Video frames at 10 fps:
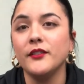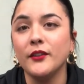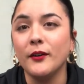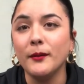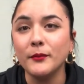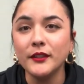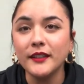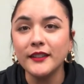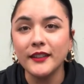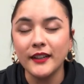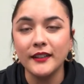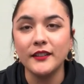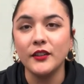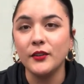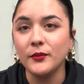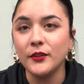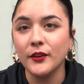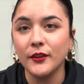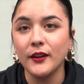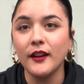So I'm really excited to use
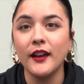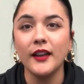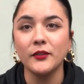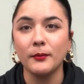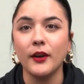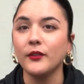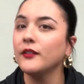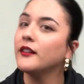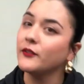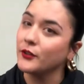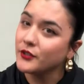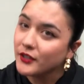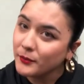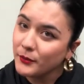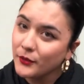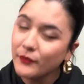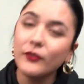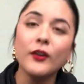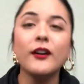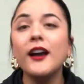her as a model. Of course, she's
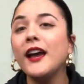beautiful.